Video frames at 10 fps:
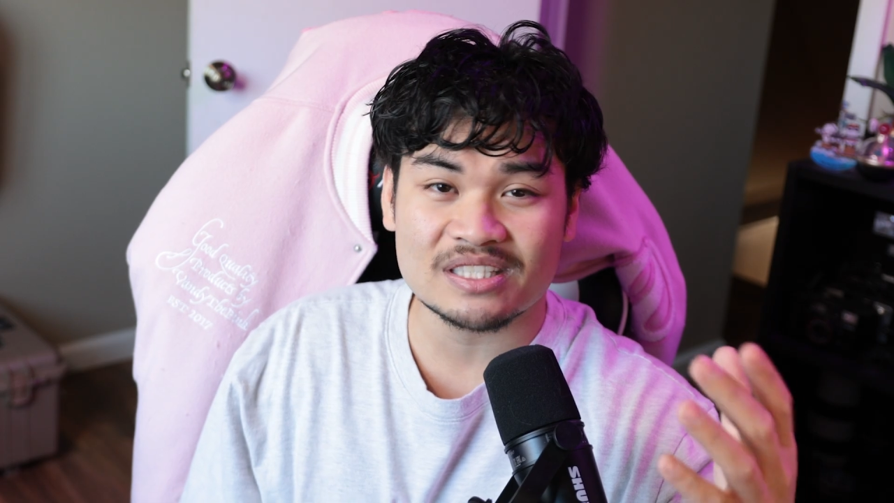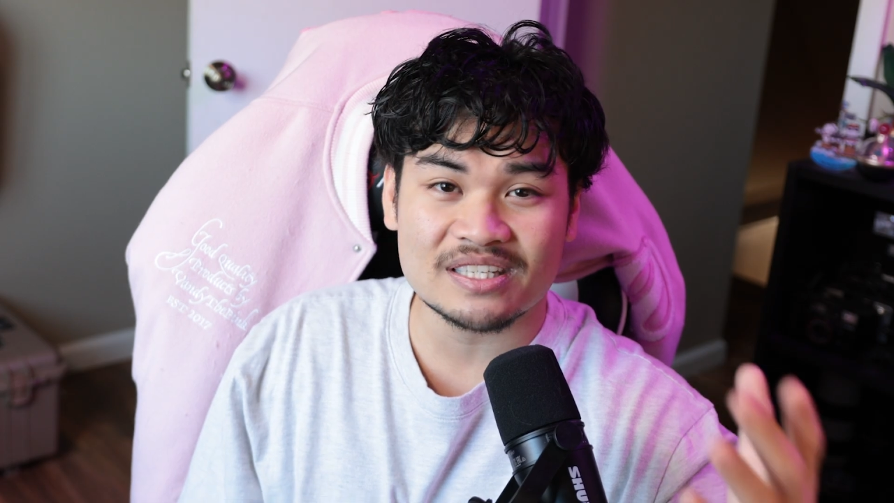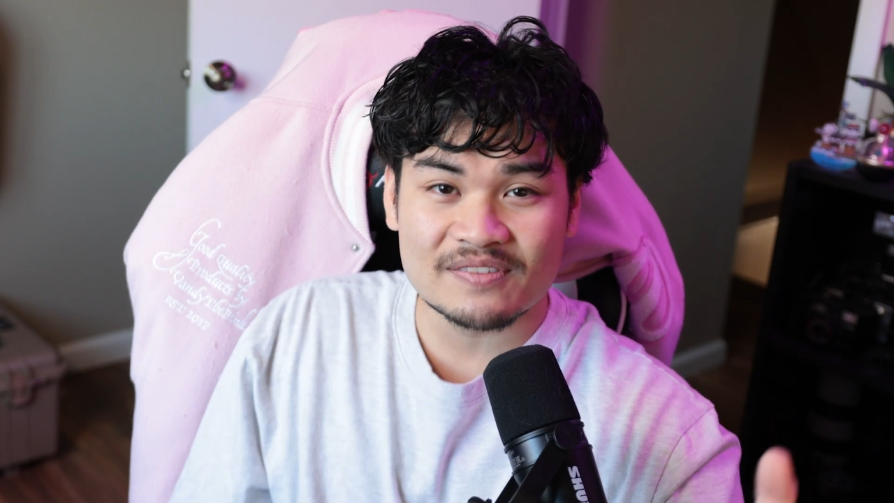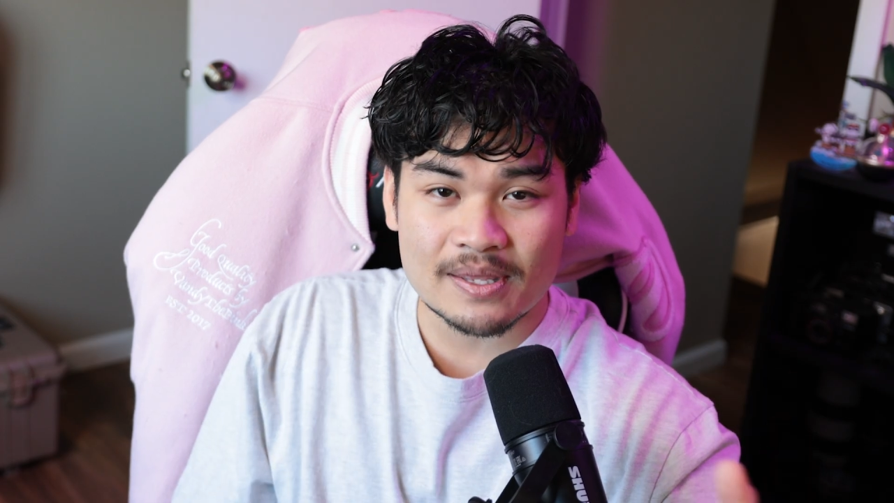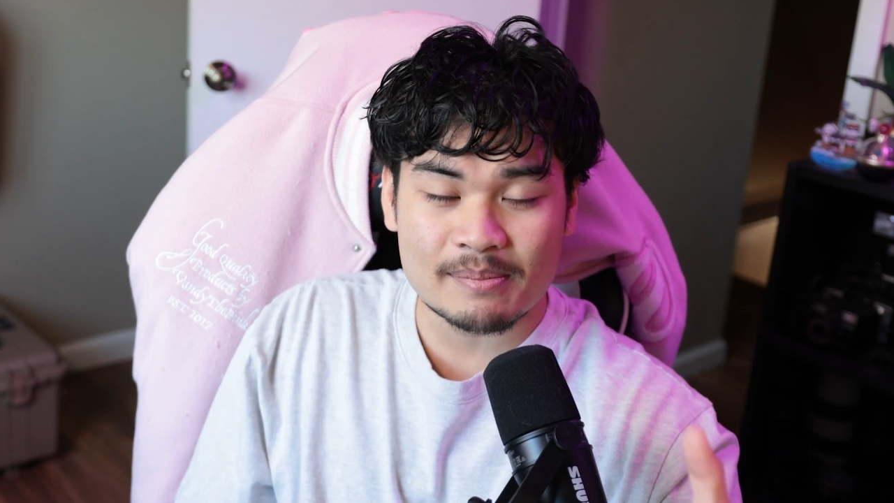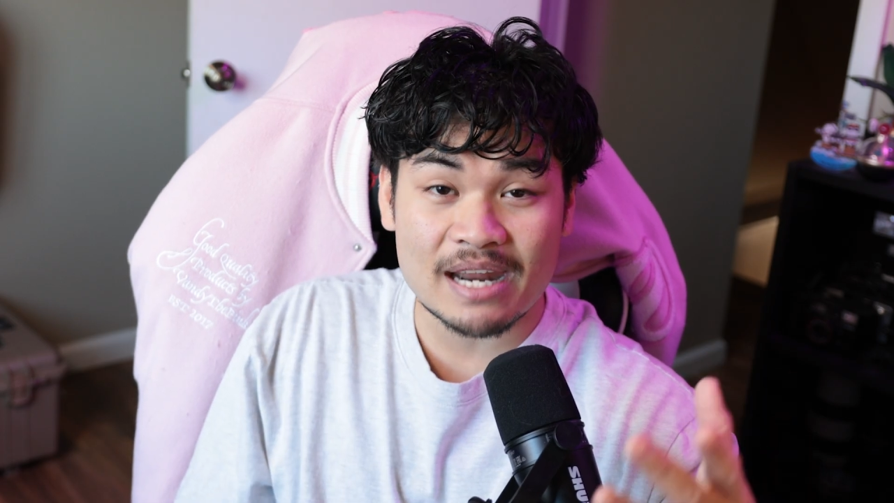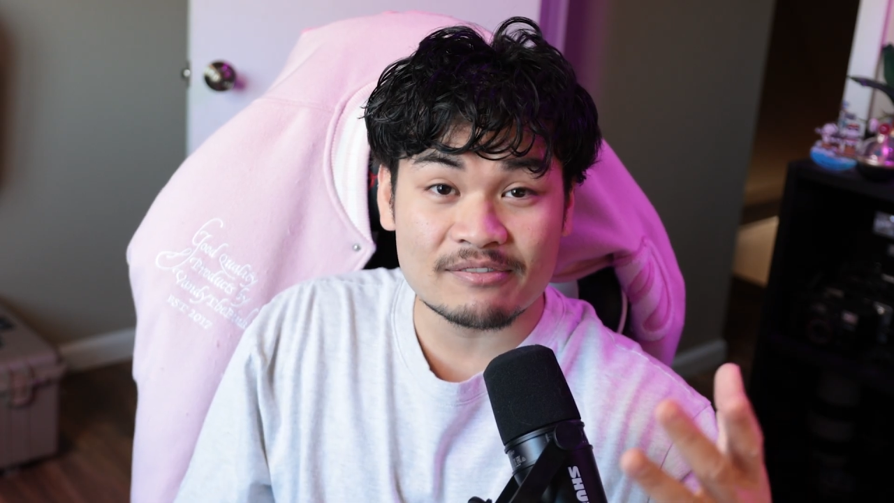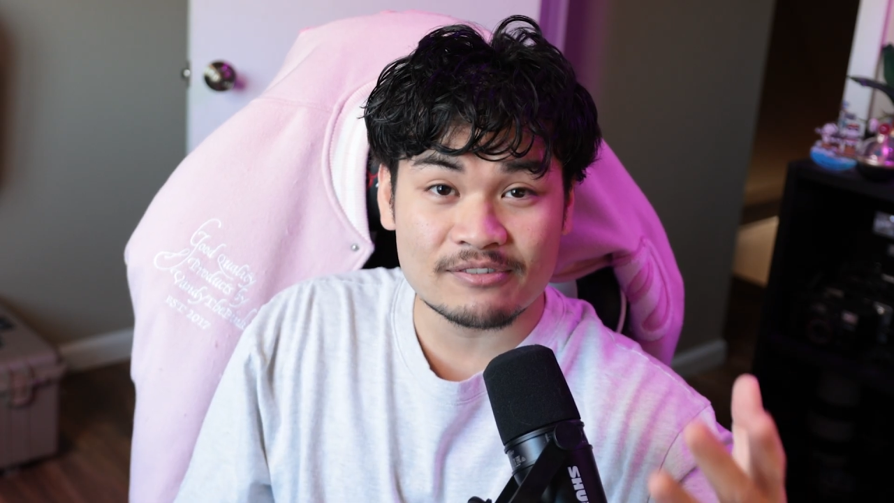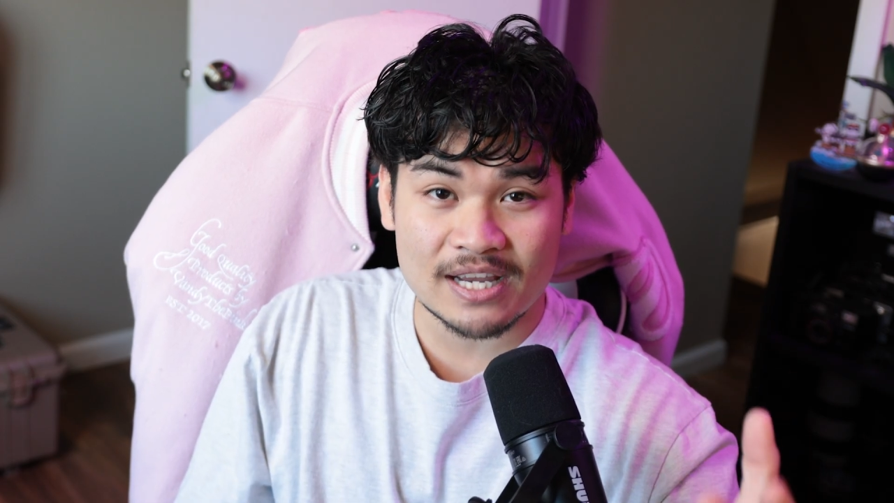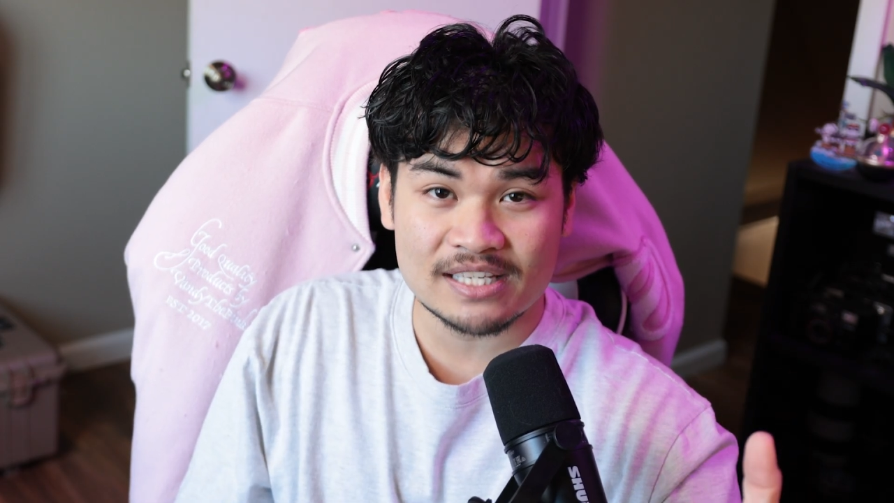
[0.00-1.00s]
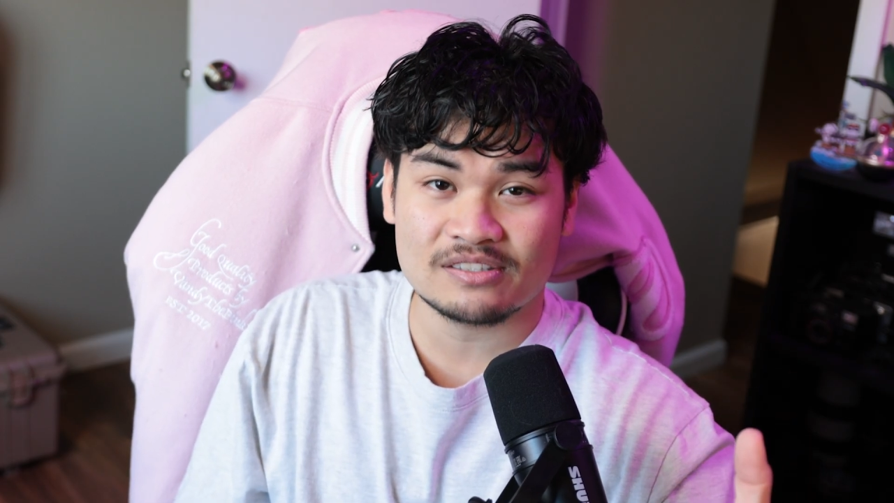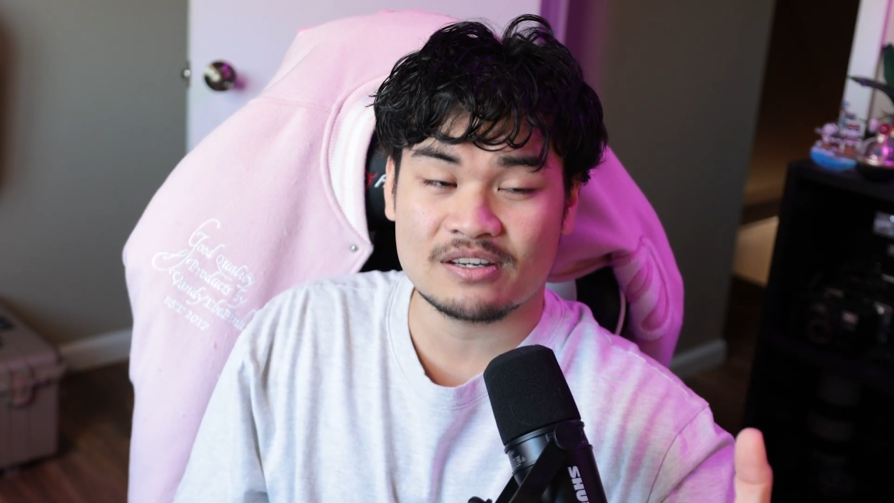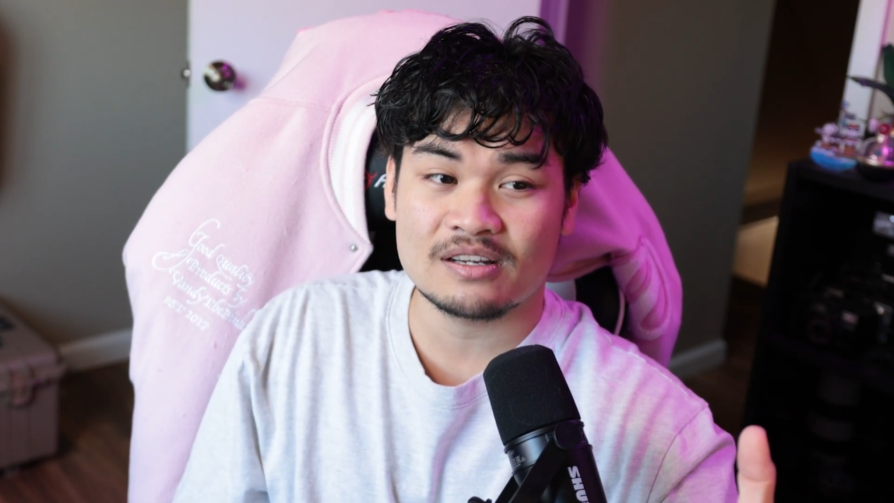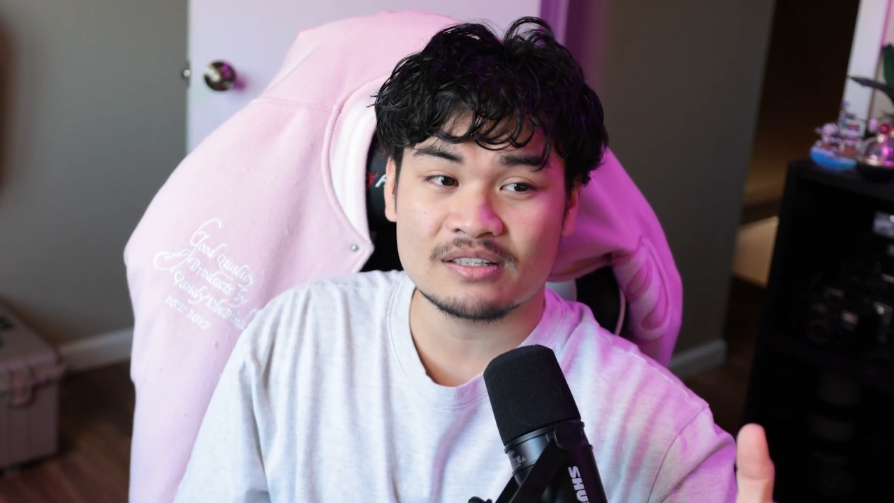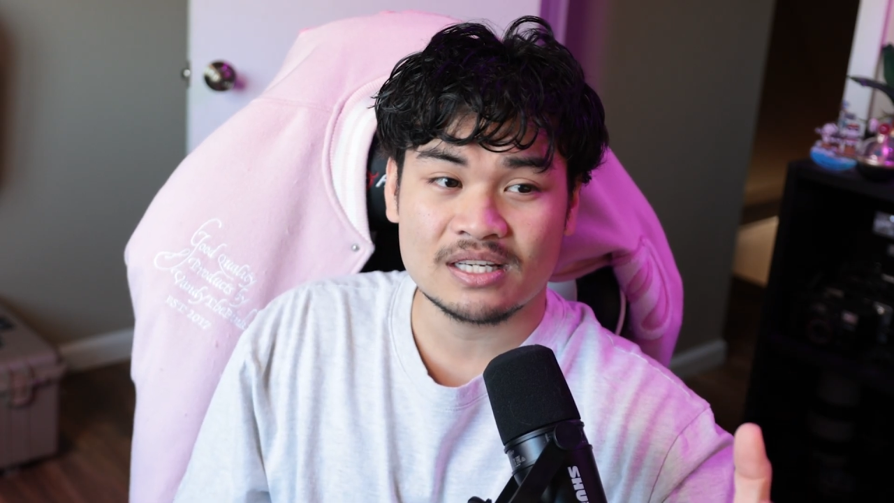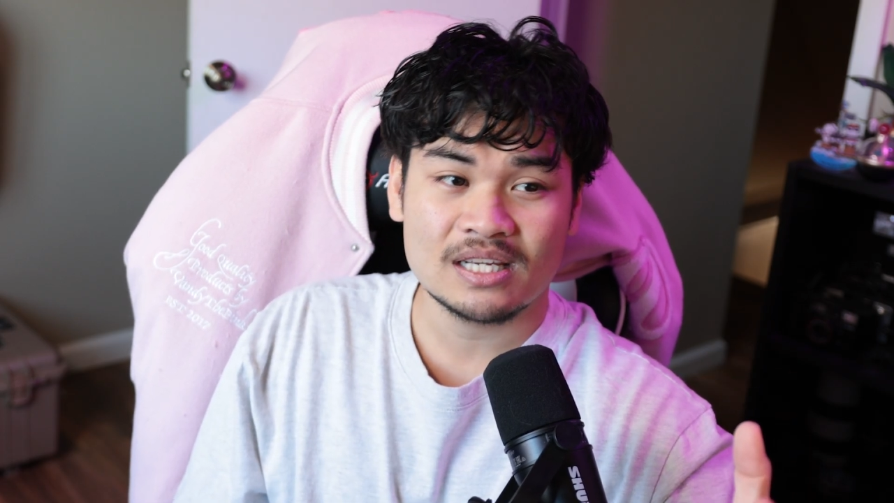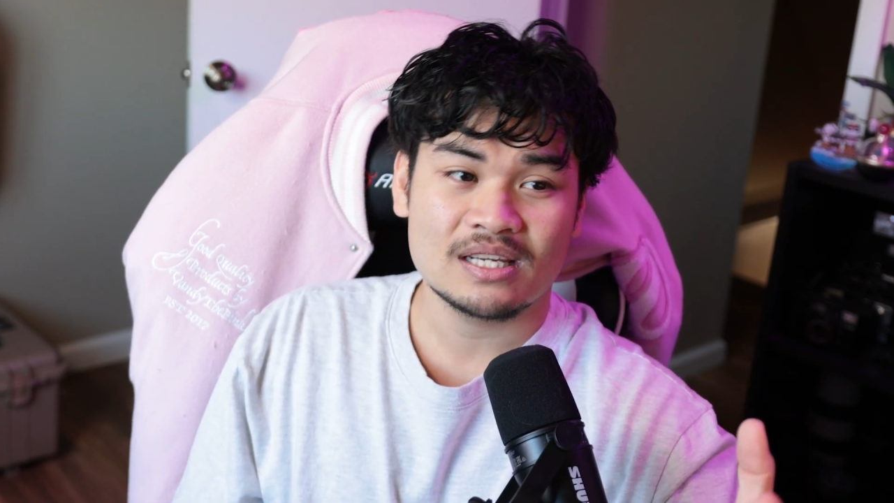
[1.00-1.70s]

to give them advice on.